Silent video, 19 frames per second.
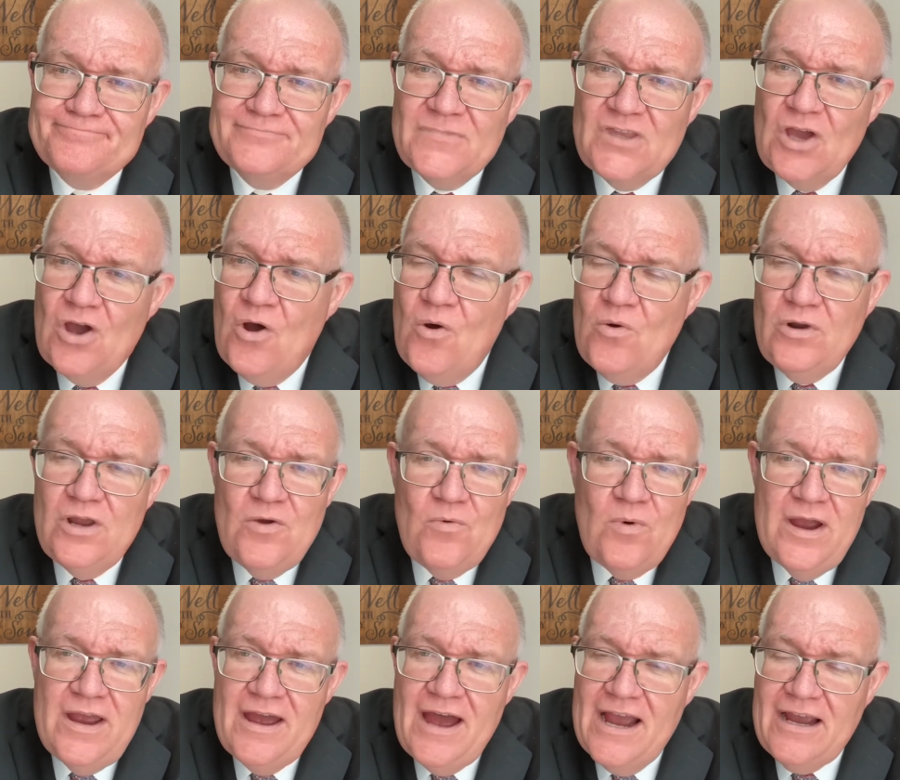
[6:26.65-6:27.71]
The only
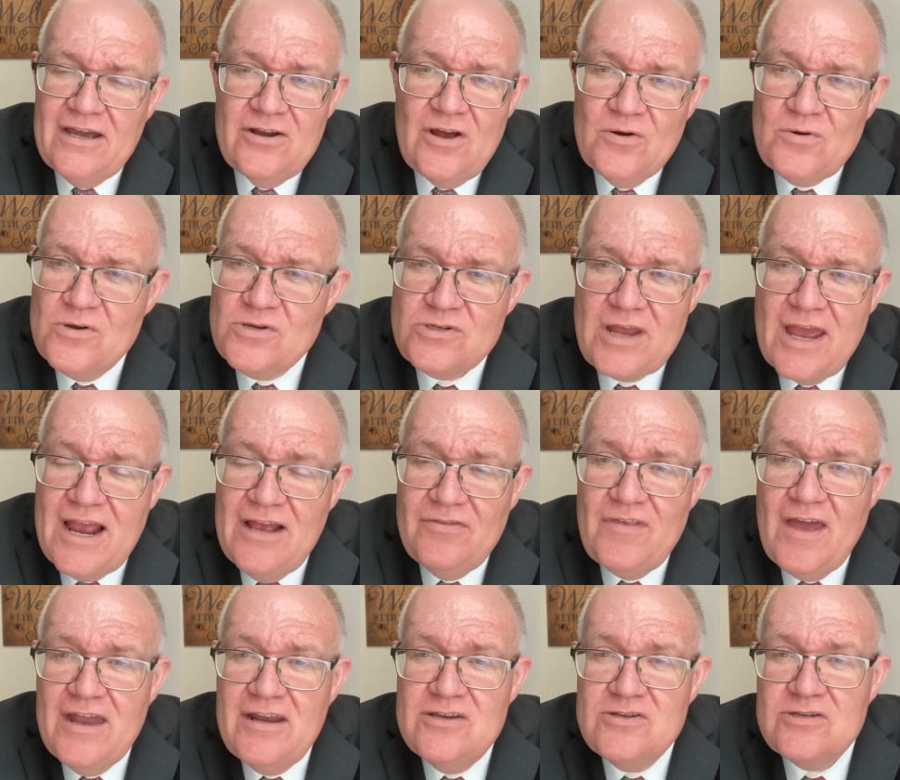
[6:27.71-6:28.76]
way I can understand
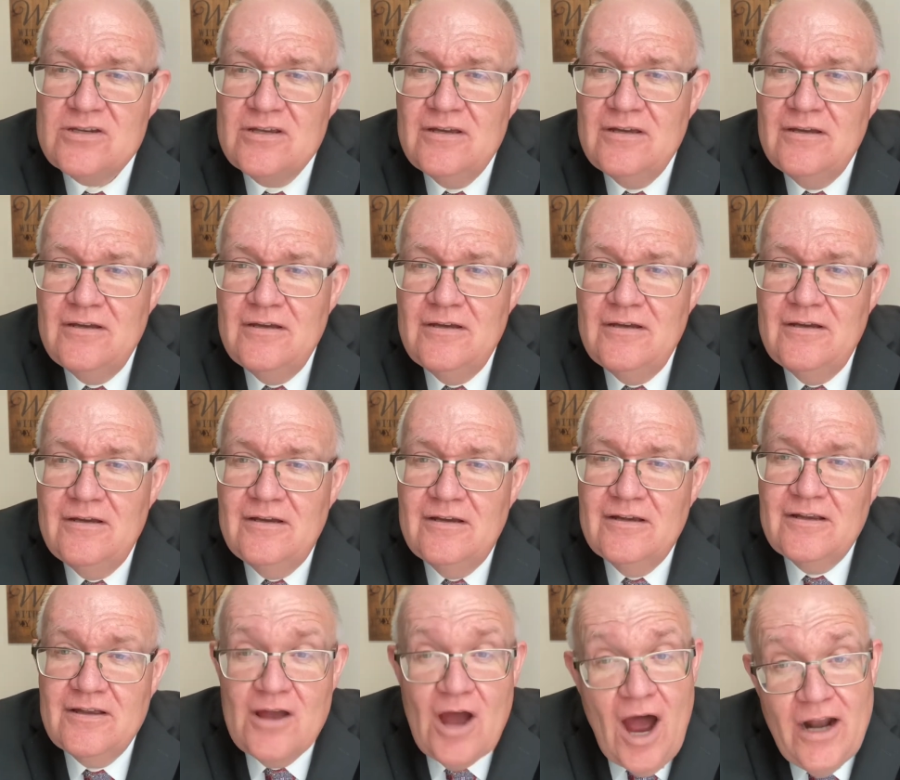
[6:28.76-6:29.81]
that is
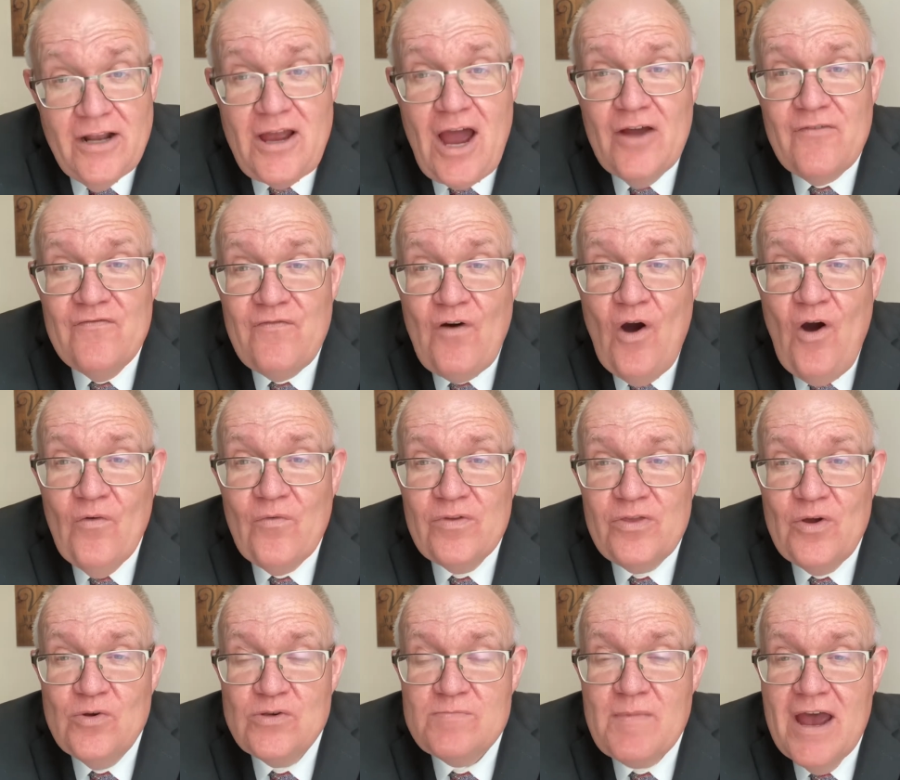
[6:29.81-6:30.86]
God got involved with
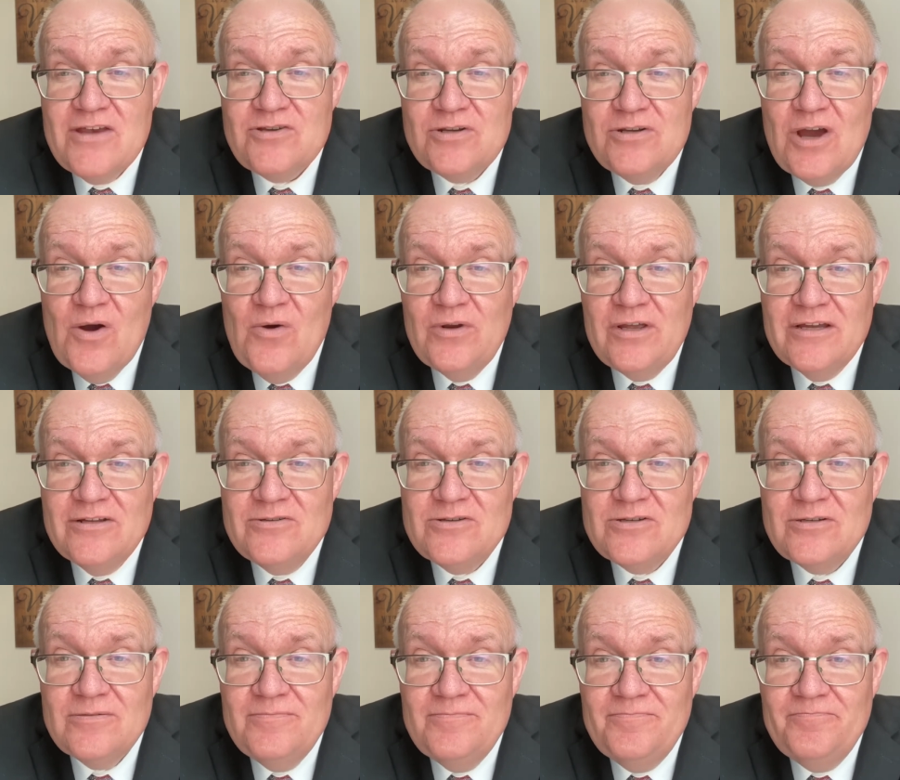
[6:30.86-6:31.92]
those
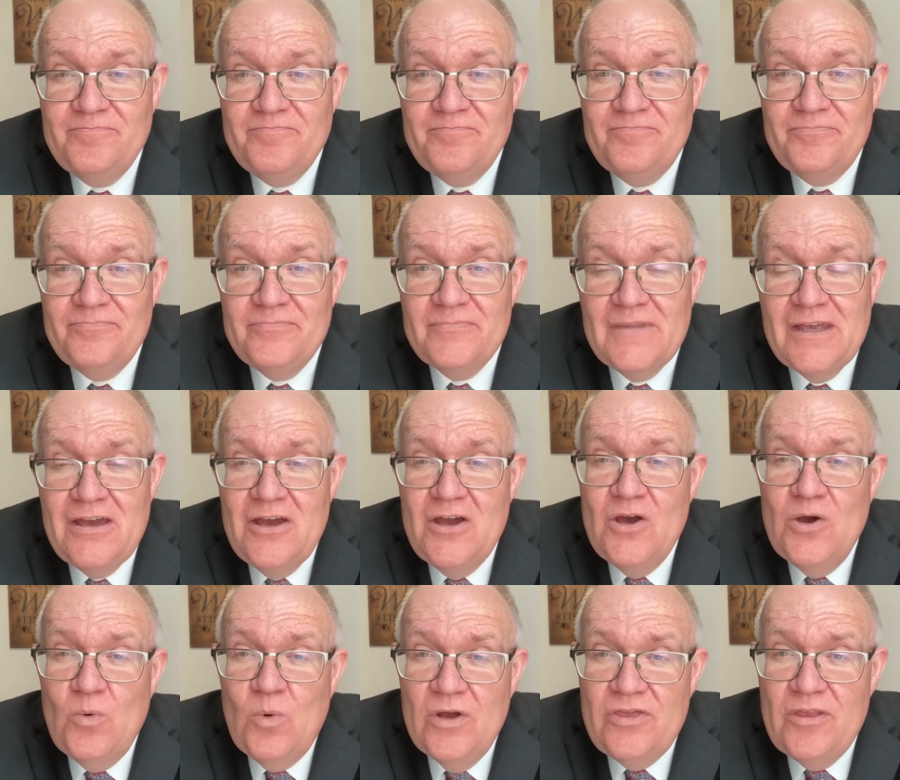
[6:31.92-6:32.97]
Macedonians.
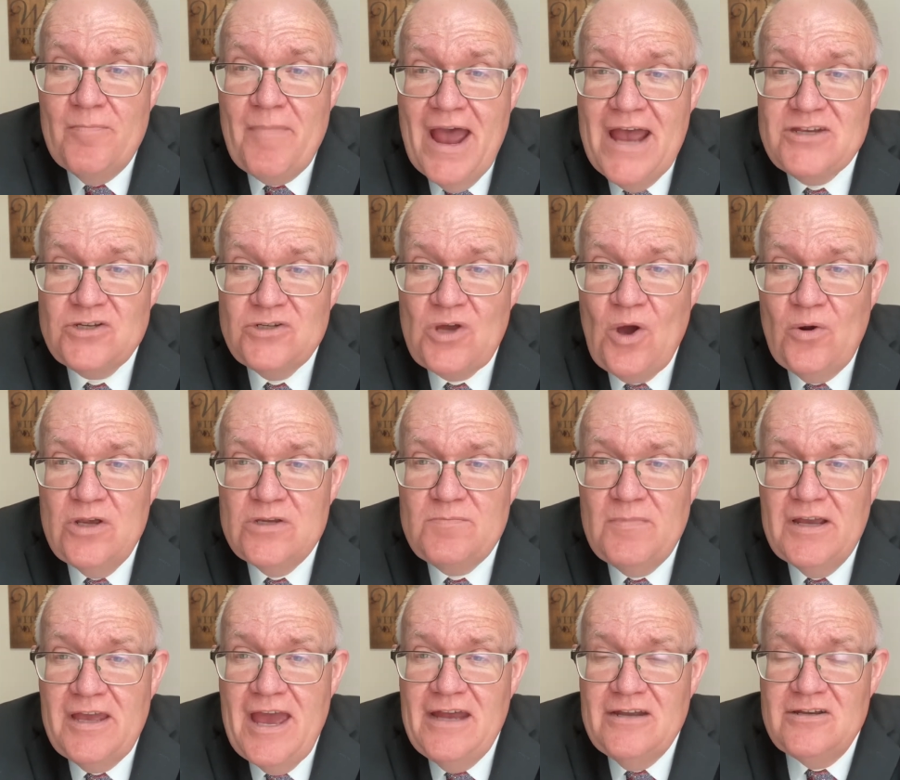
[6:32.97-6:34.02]
When the Macedonians
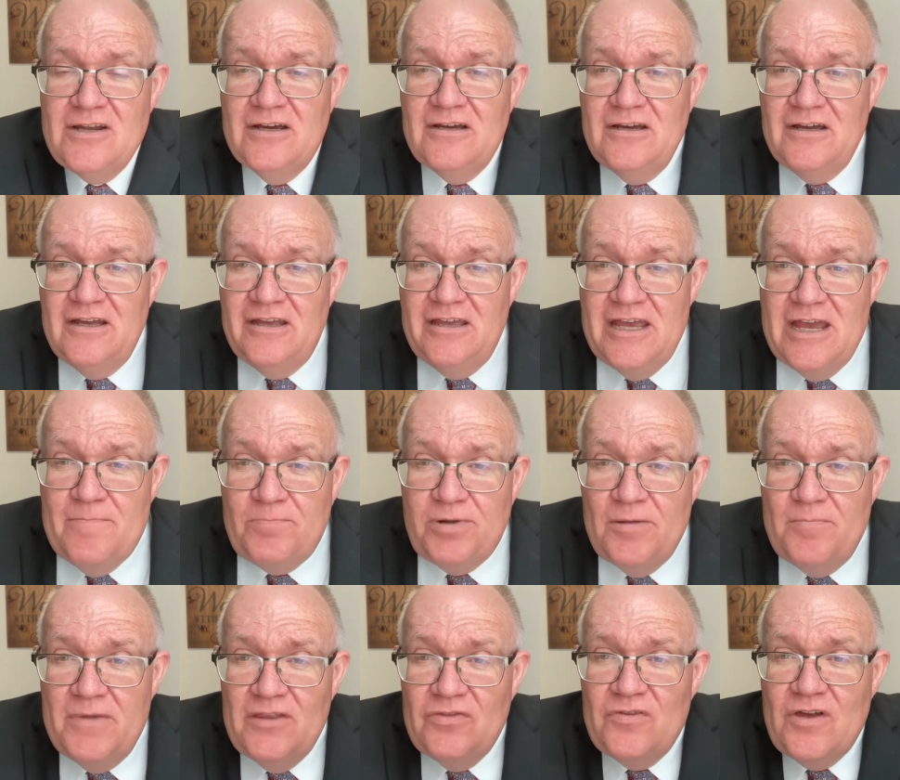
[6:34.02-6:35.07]
began to
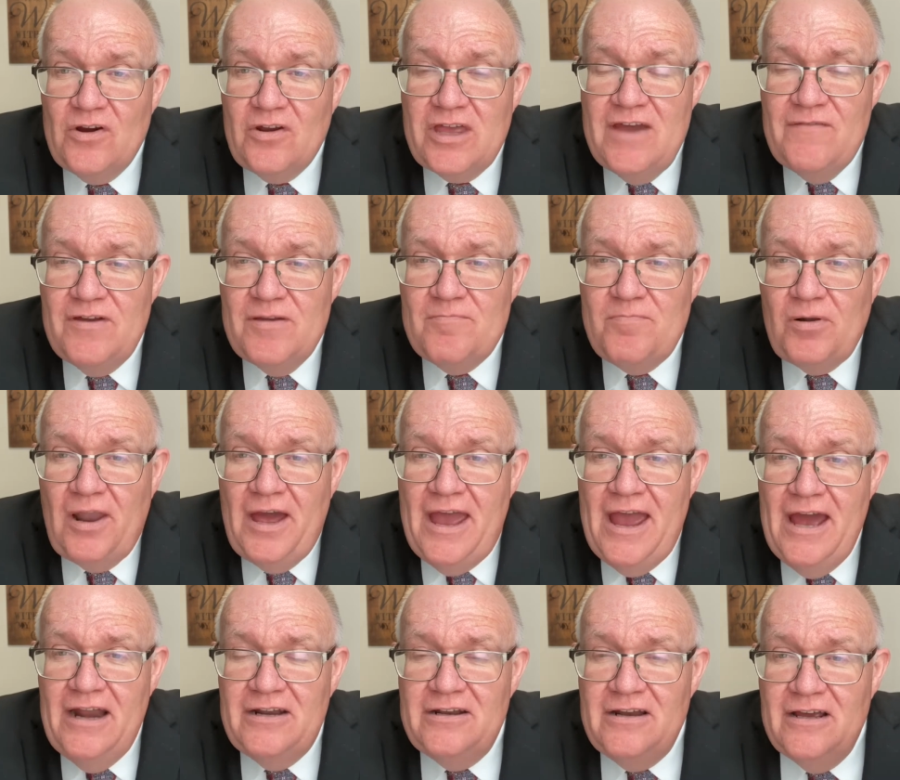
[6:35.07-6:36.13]
implement their giving
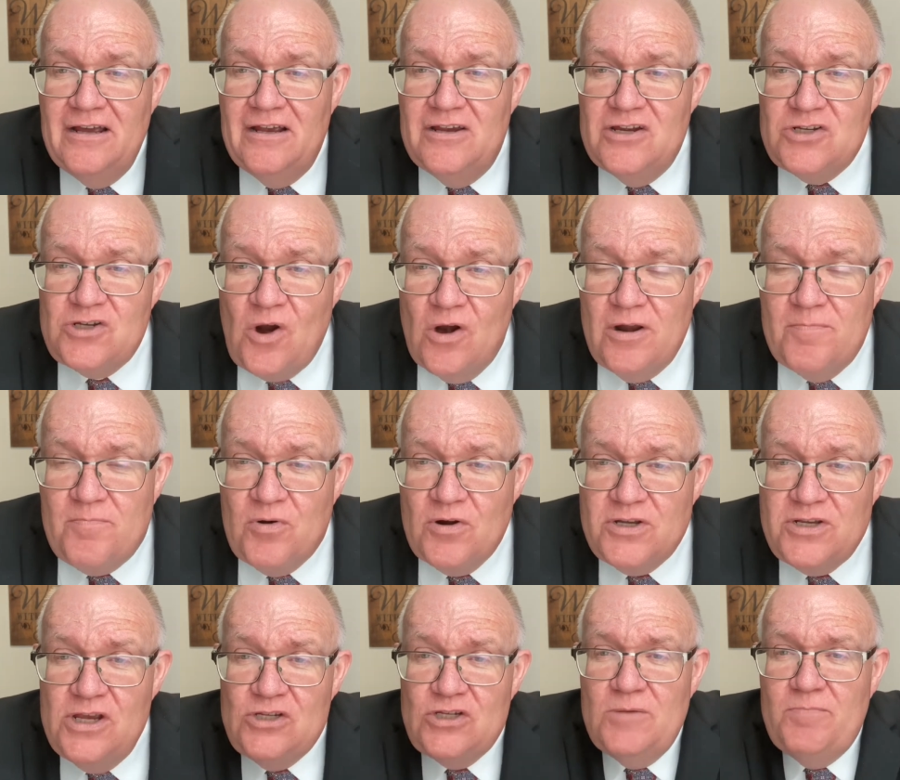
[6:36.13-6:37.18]
plan and started
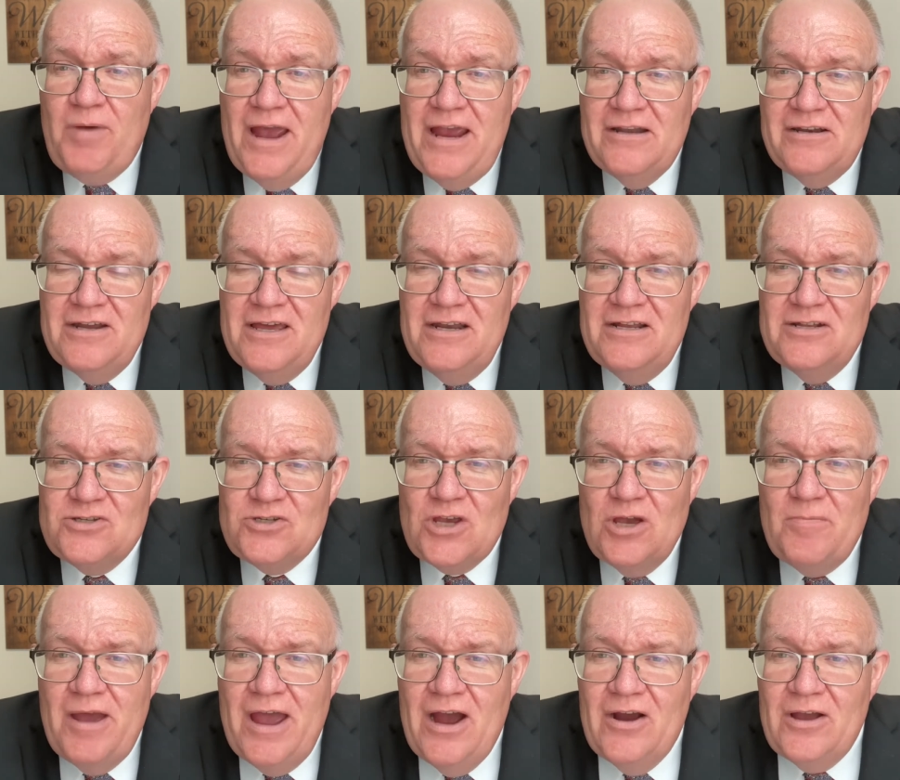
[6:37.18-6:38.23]
participating in it,
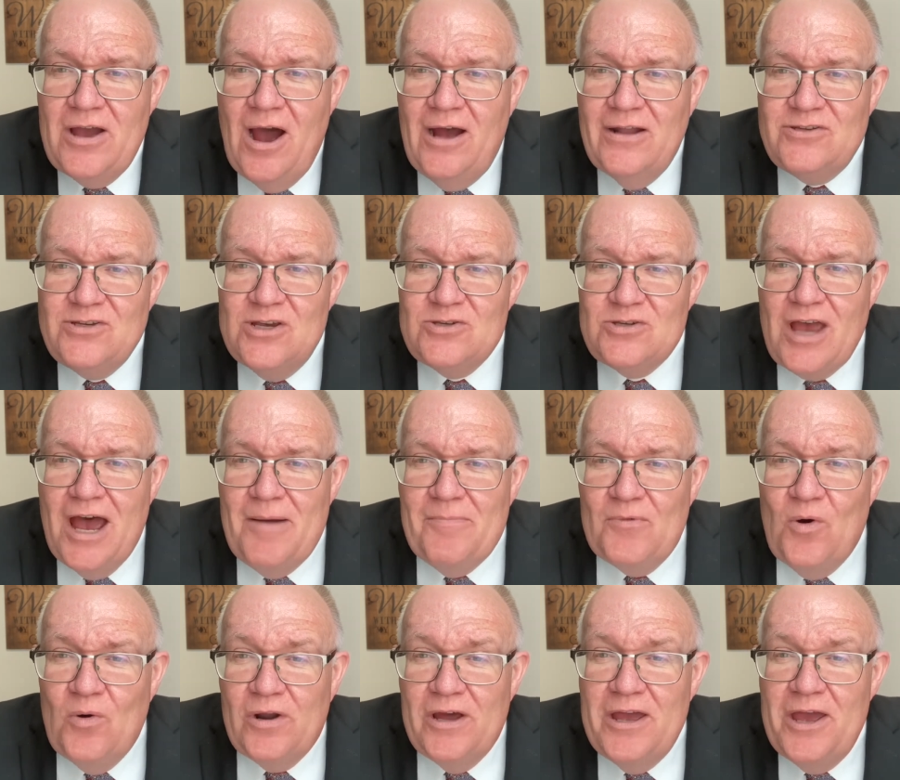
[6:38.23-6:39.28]
somehow God says, I'm
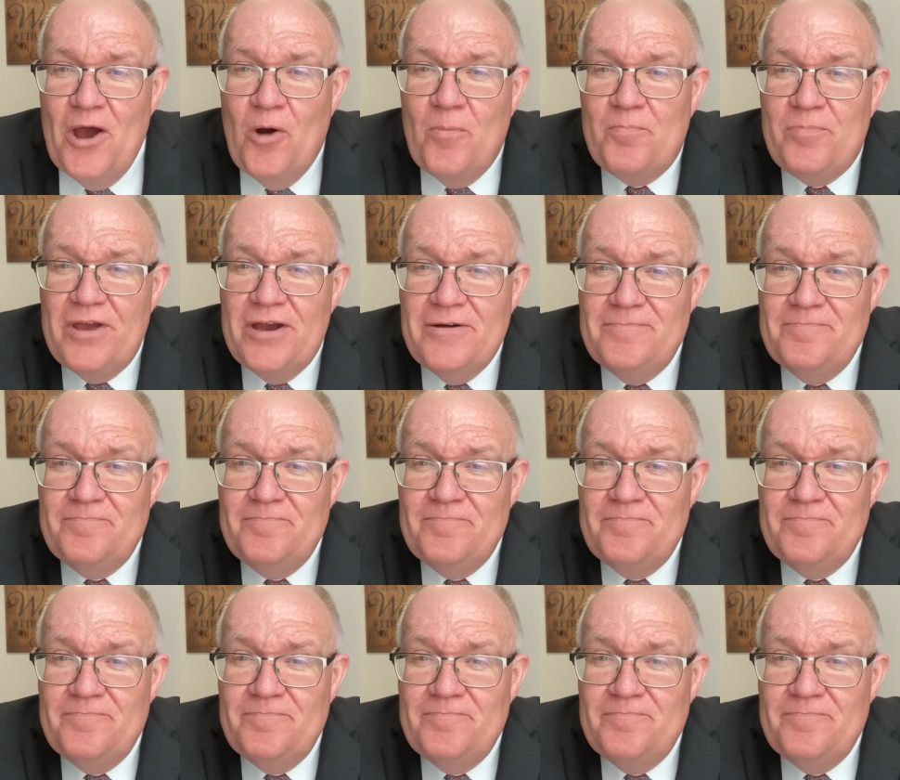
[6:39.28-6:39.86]
going to help you.